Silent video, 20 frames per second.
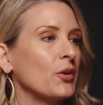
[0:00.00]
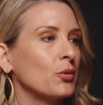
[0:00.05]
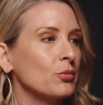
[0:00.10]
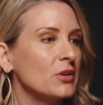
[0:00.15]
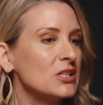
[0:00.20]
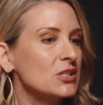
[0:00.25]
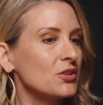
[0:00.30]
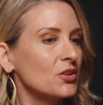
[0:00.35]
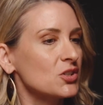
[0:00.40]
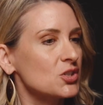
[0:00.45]

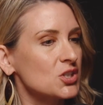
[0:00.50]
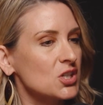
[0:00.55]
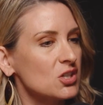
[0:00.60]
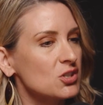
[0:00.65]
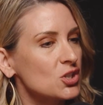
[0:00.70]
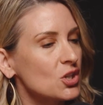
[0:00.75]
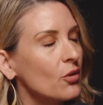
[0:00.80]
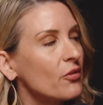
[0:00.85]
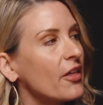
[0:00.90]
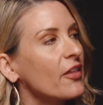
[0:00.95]
research does
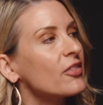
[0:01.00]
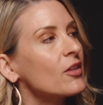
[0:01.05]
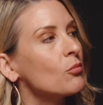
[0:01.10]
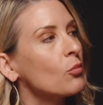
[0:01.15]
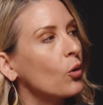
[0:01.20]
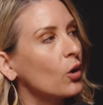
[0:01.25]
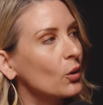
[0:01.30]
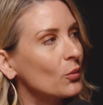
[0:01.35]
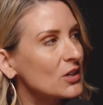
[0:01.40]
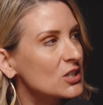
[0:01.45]
show that the
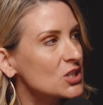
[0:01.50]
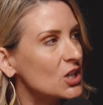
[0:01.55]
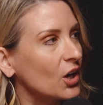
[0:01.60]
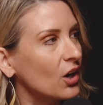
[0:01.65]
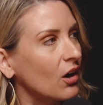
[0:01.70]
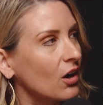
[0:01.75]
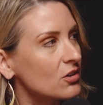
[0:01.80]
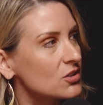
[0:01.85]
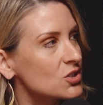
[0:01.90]
more we share our